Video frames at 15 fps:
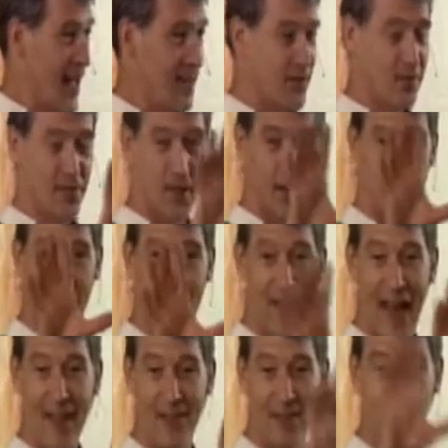
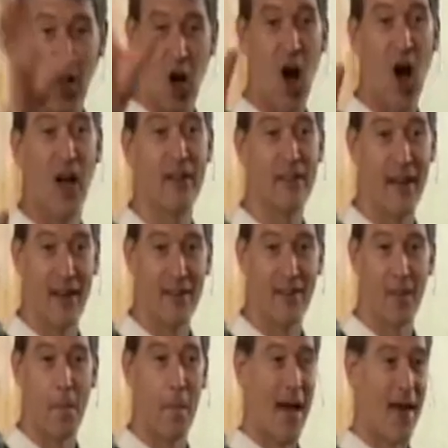the context, the
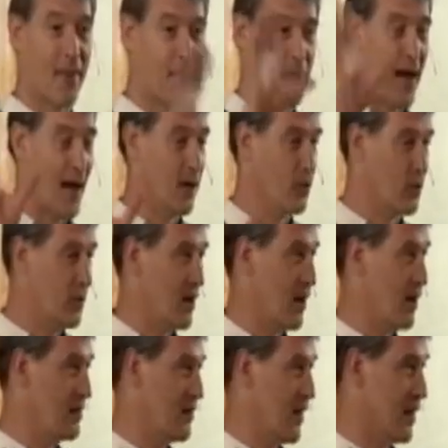mathematical
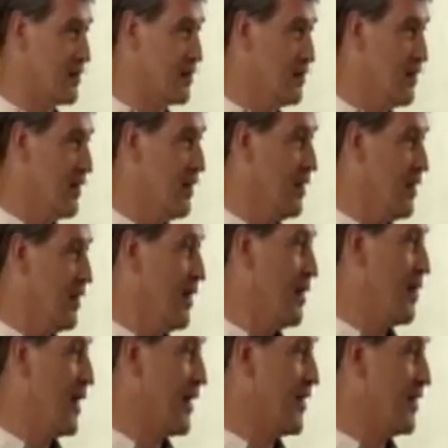context
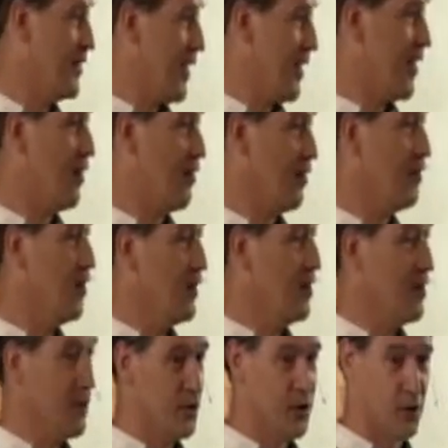that Gödel
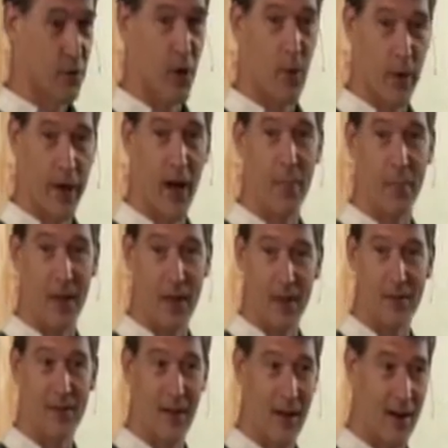is growing up in.
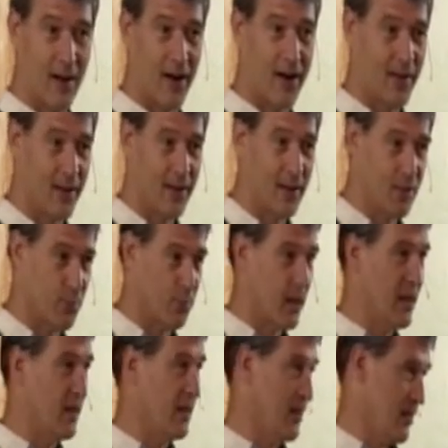All right, he's
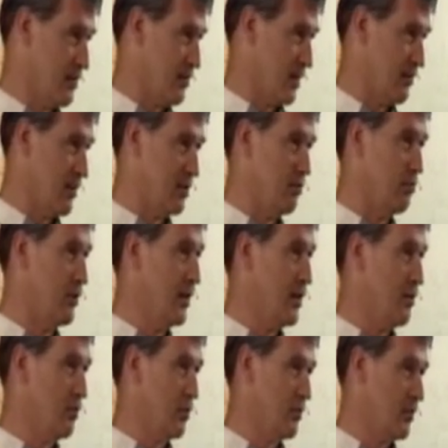reading this stuff. He's reading
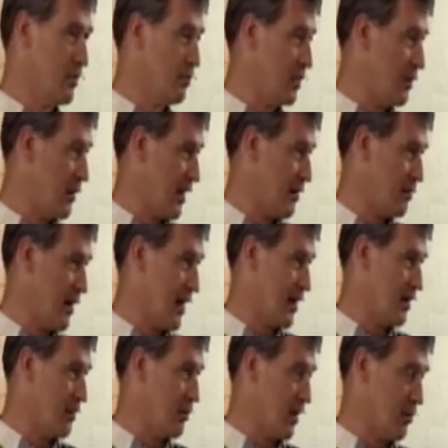Principia
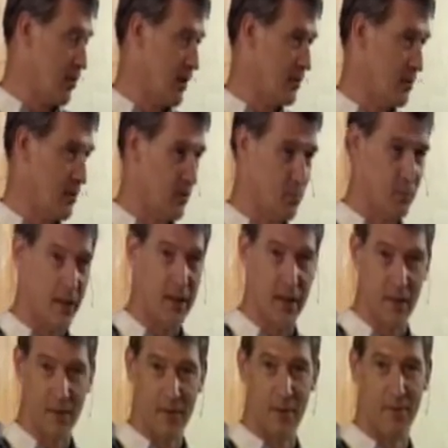Mathematica by Russell. He's reading
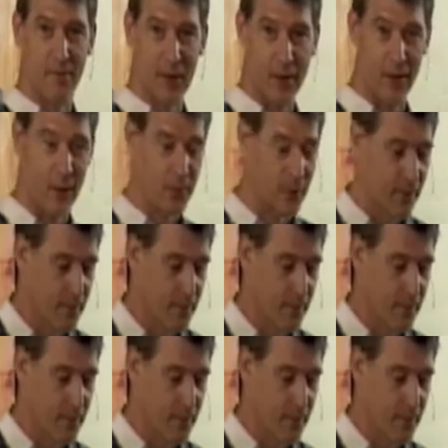this stuff by Hilbert.